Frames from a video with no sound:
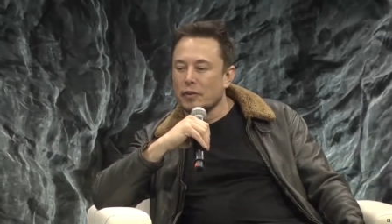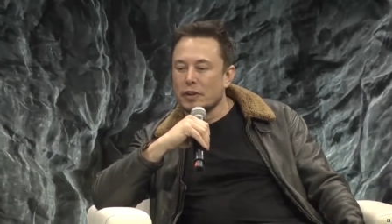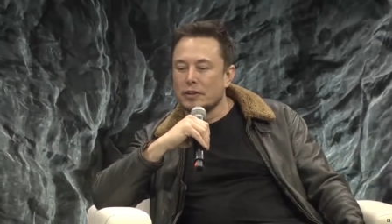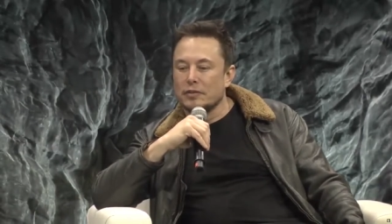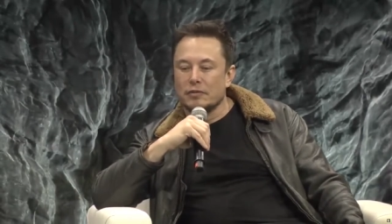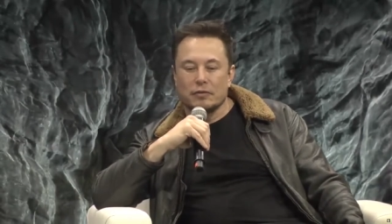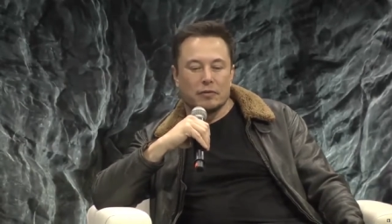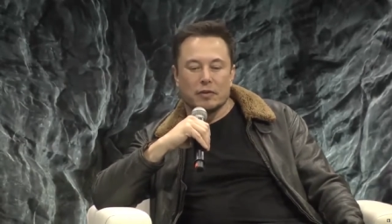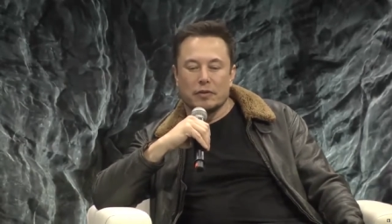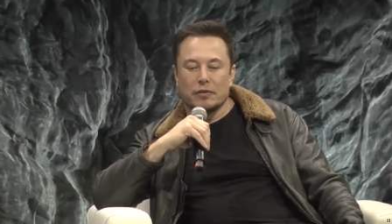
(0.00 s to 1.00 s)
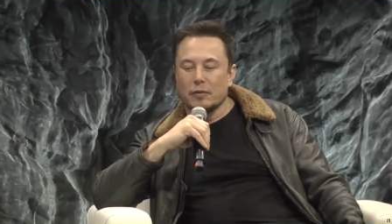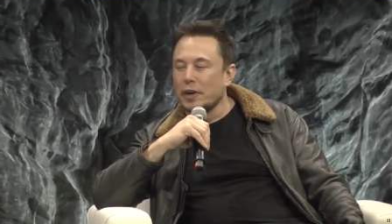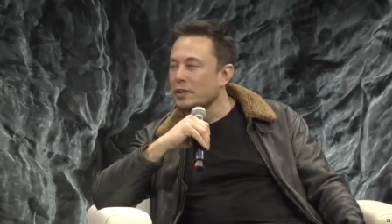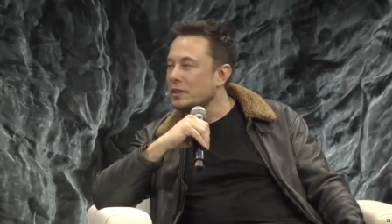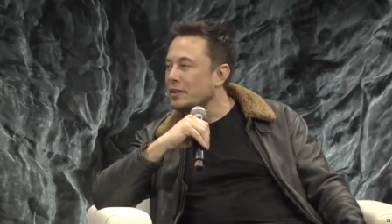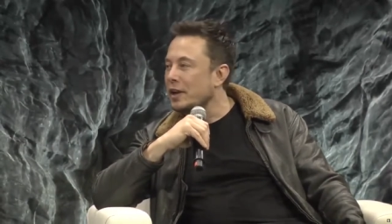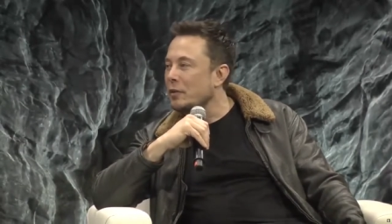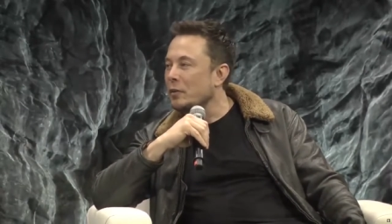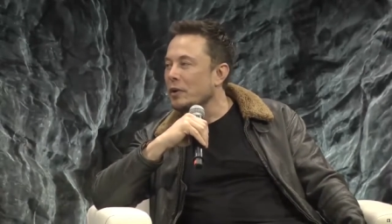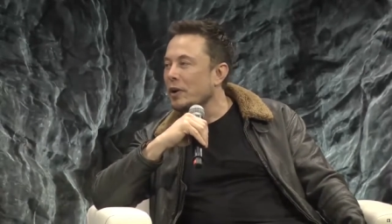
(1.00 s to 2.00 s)
does, where does it say
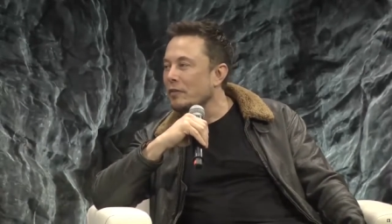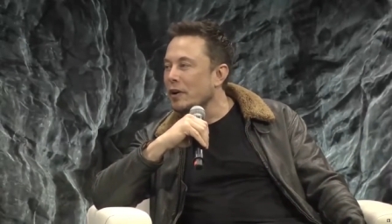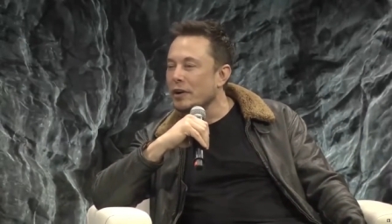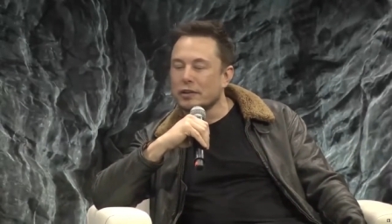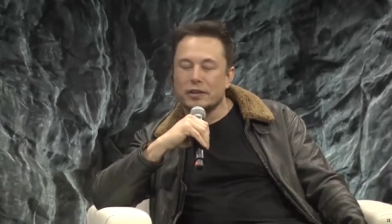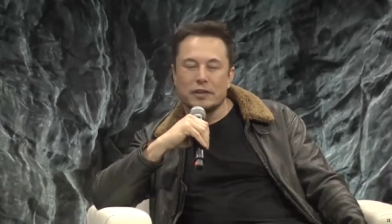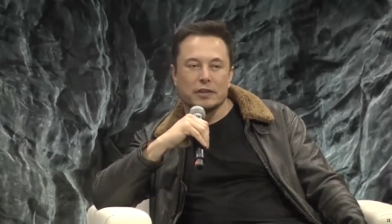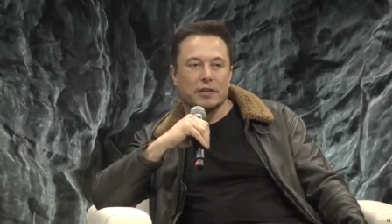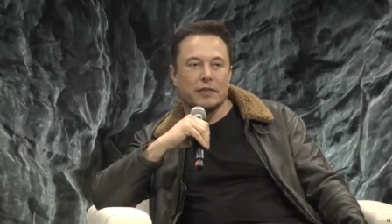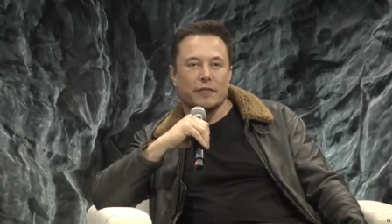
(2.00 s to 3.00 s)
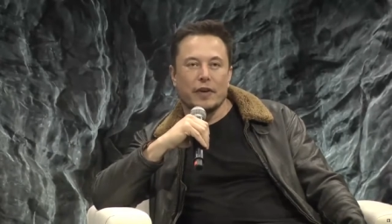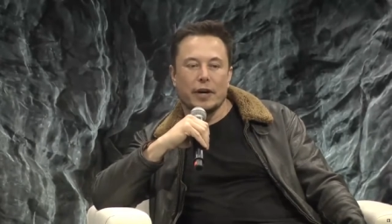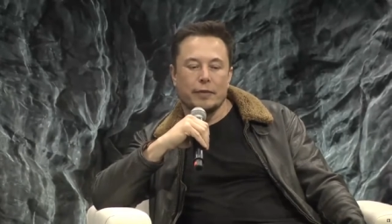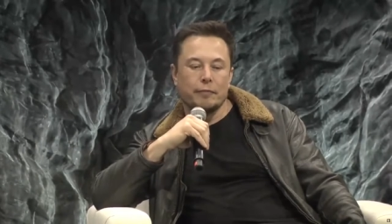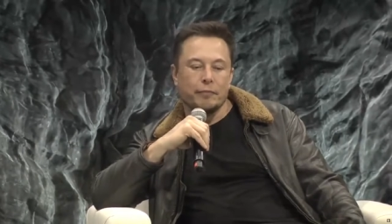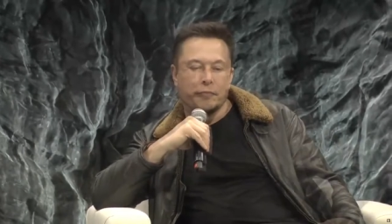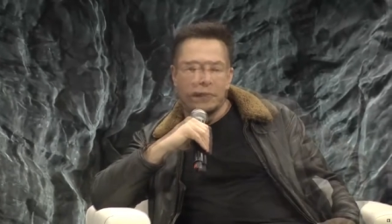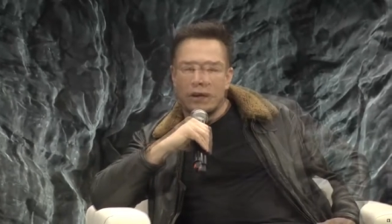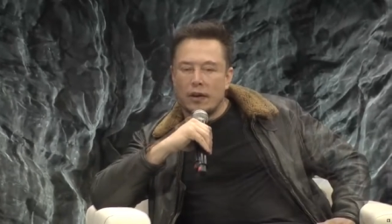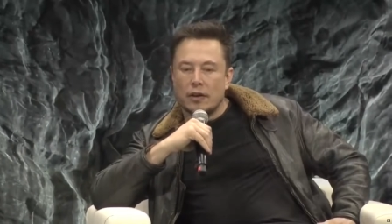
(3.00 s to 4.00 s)
when we're going to Mars? Doesn't it? Um,
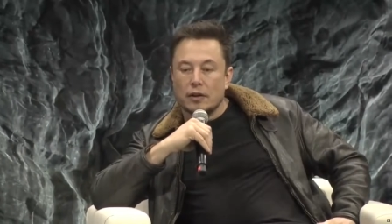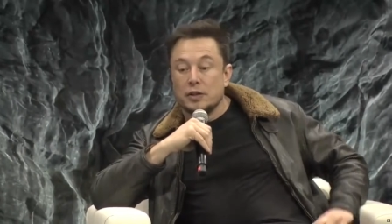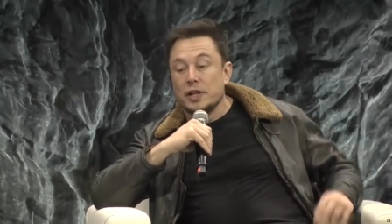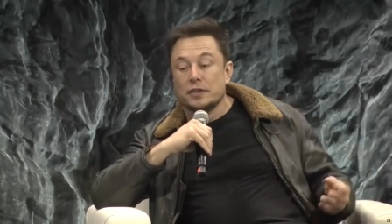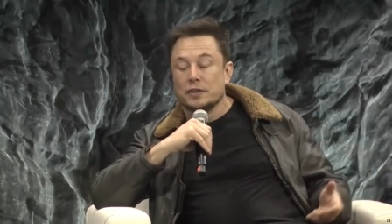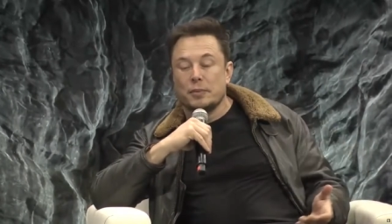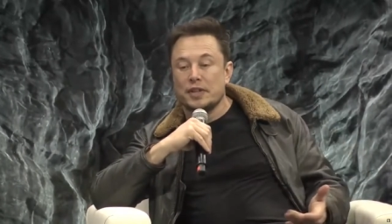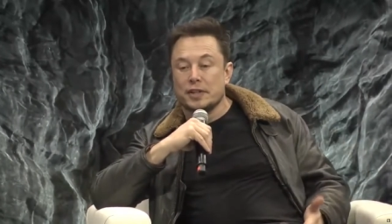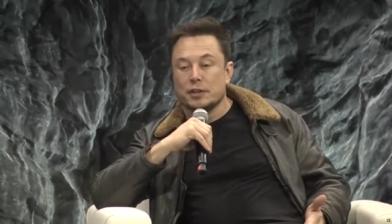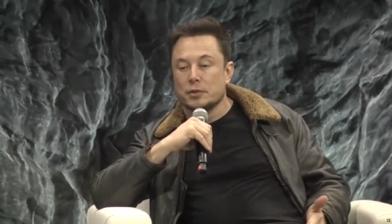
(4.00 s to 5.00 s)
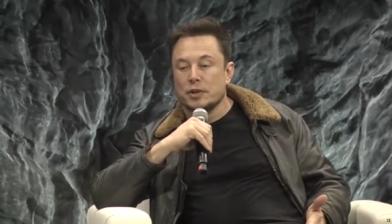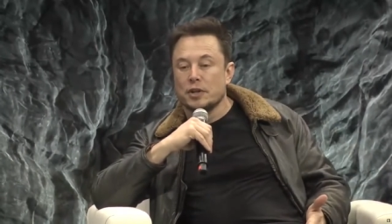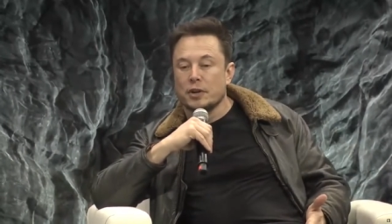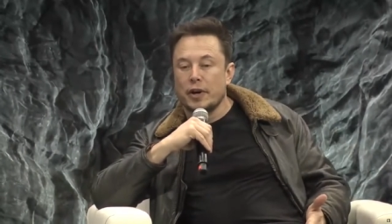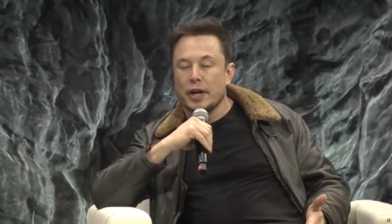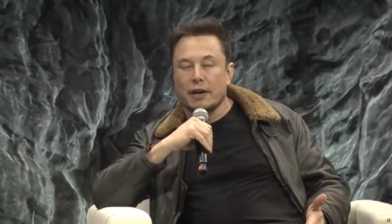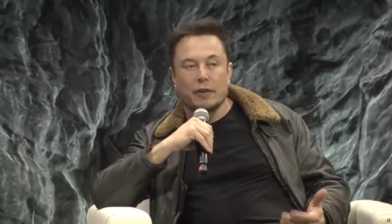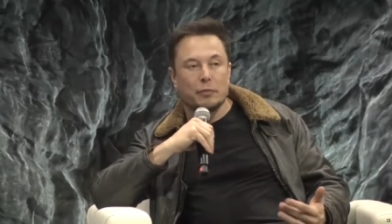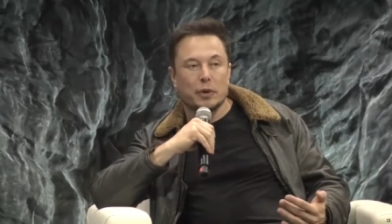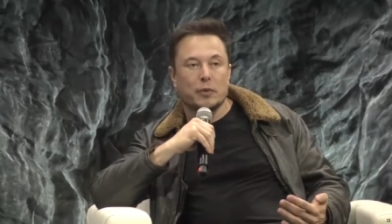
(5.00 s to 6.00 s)
the, the genesis of SpaceX was not to create a
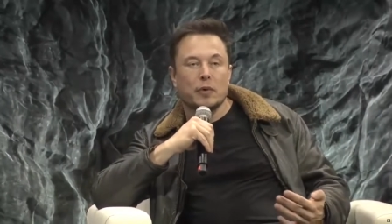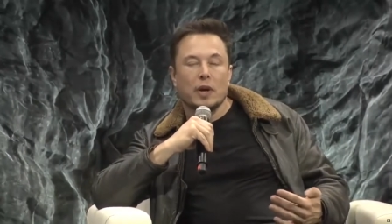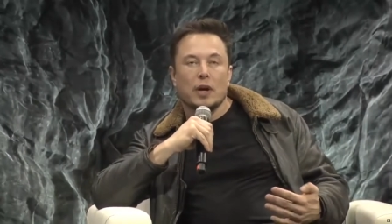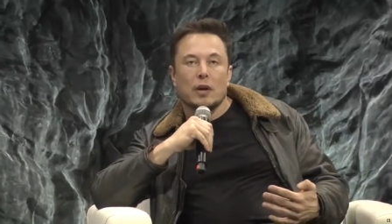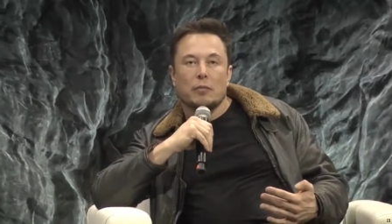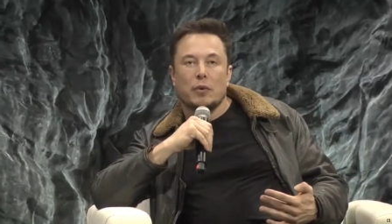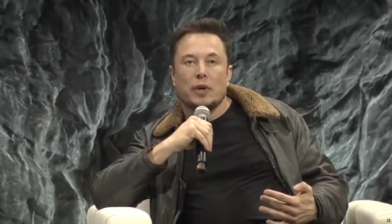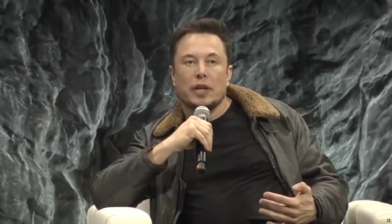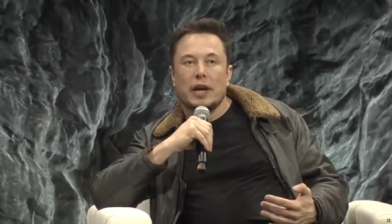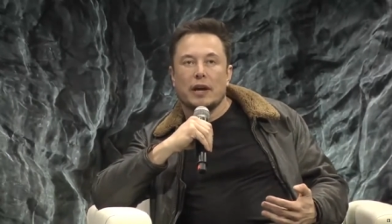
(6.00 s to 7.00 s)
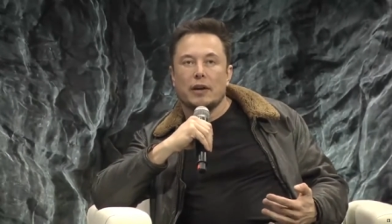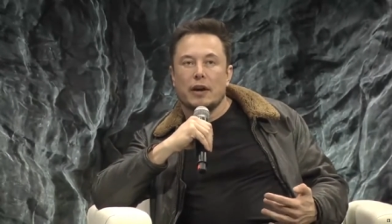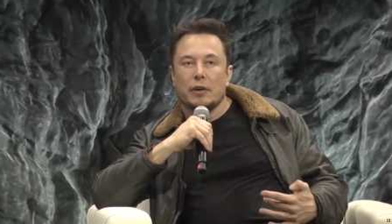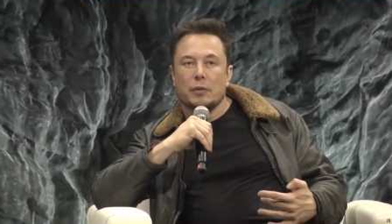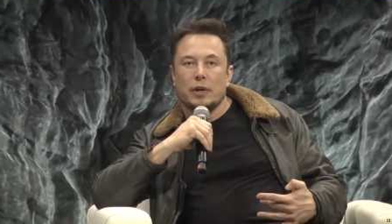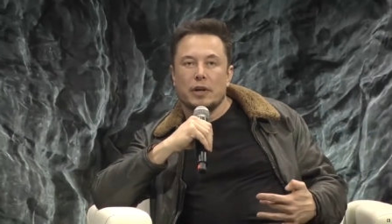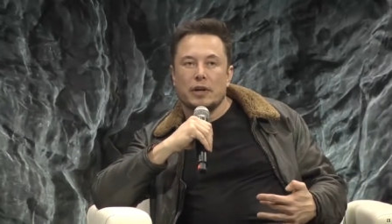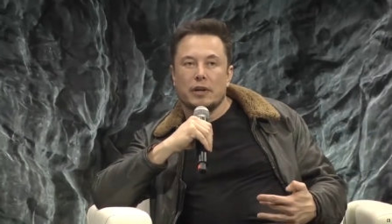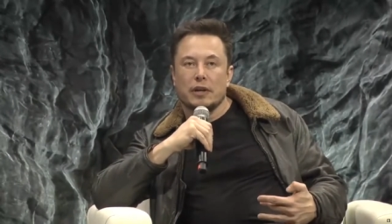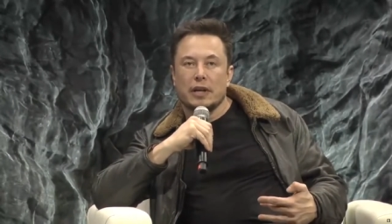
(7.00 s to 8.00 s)
company, but but really, how do, how do we get